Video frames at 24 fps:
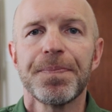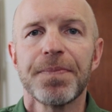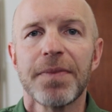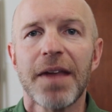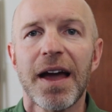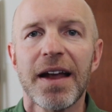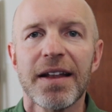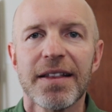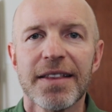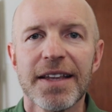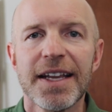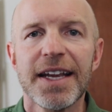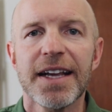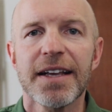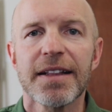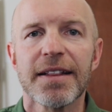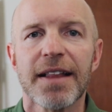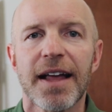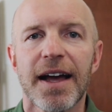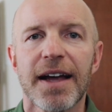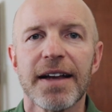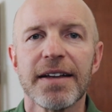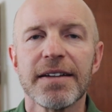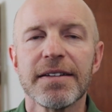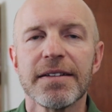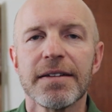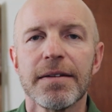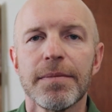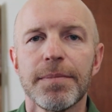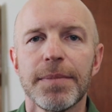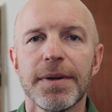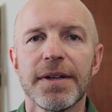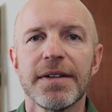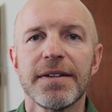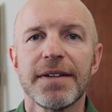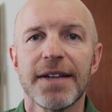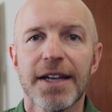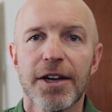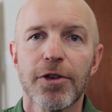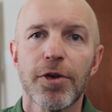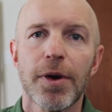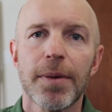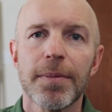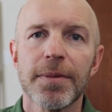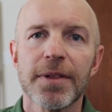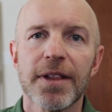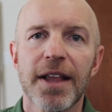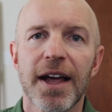Not legalized, but
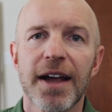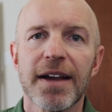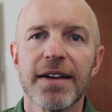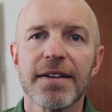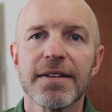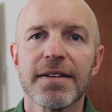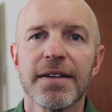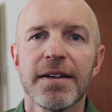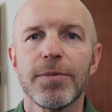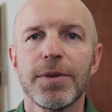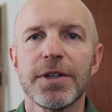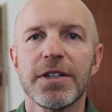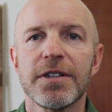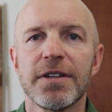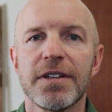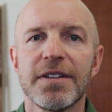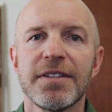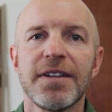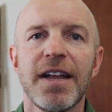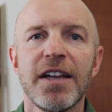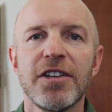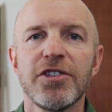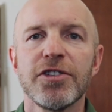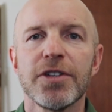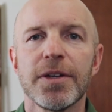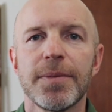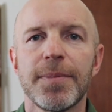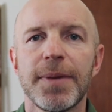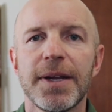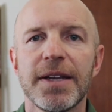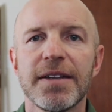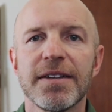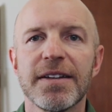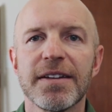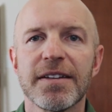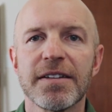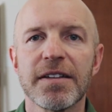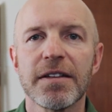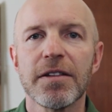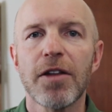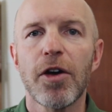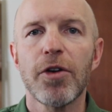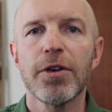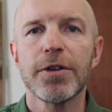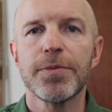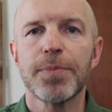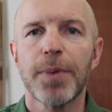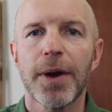decriminalized, which essentially means it's the
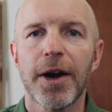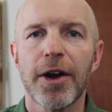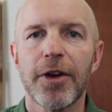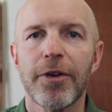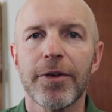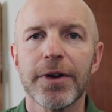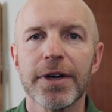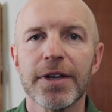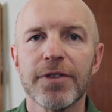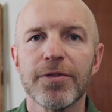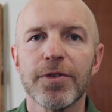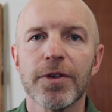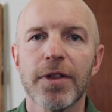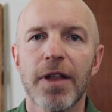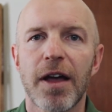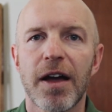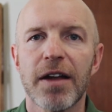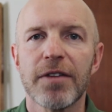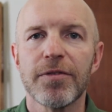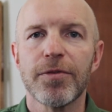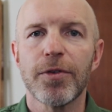lowest priority for law